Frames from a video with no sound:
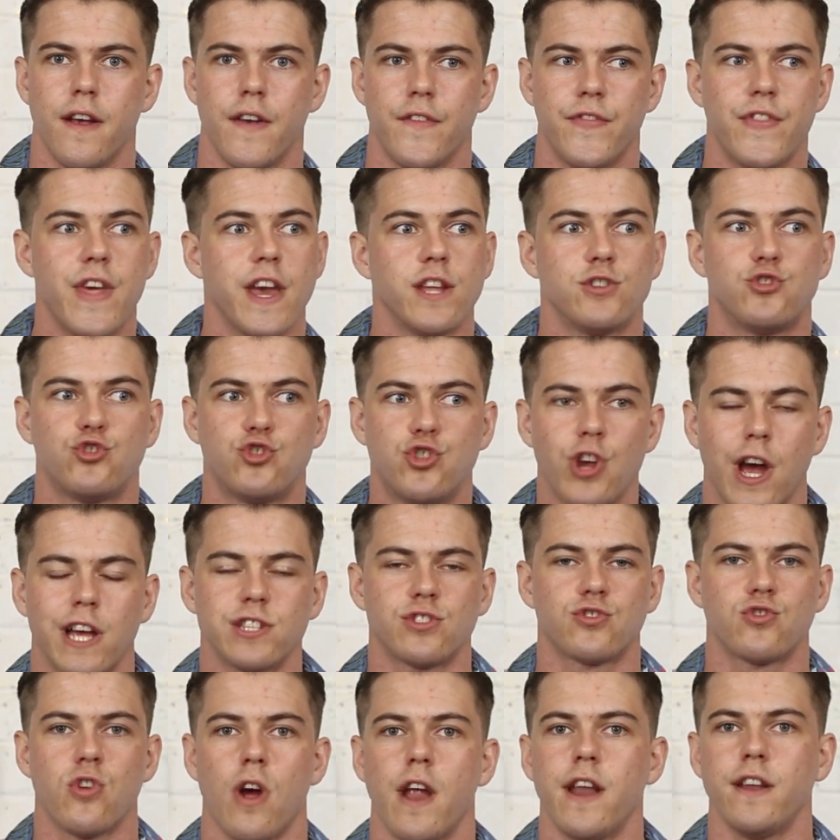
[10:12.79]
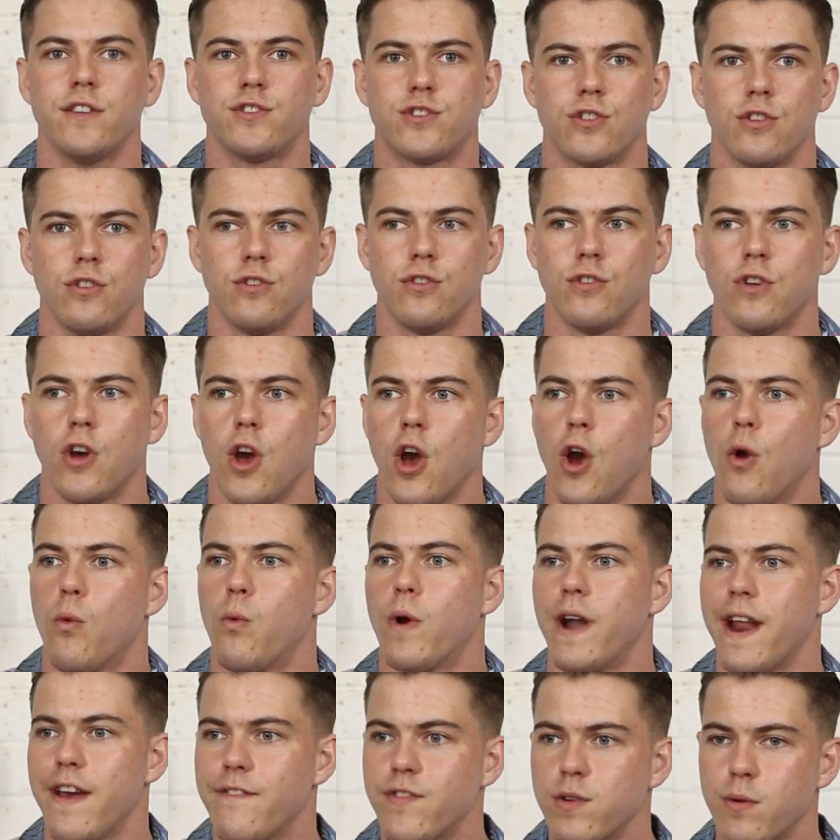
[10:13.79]
They're just trying to do
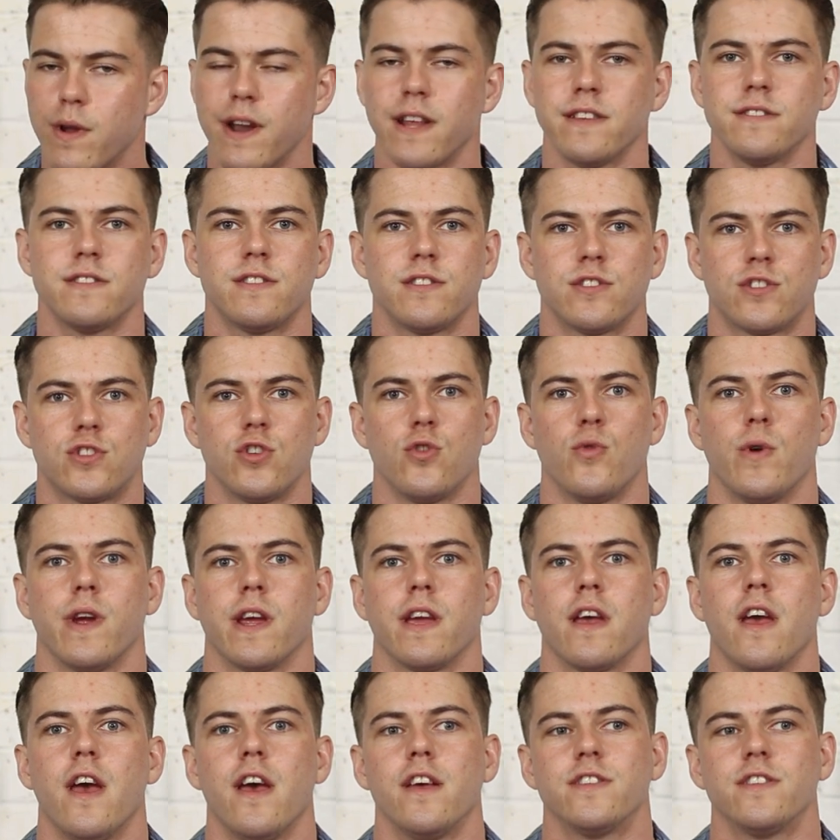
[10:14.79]
what everyone else is doing,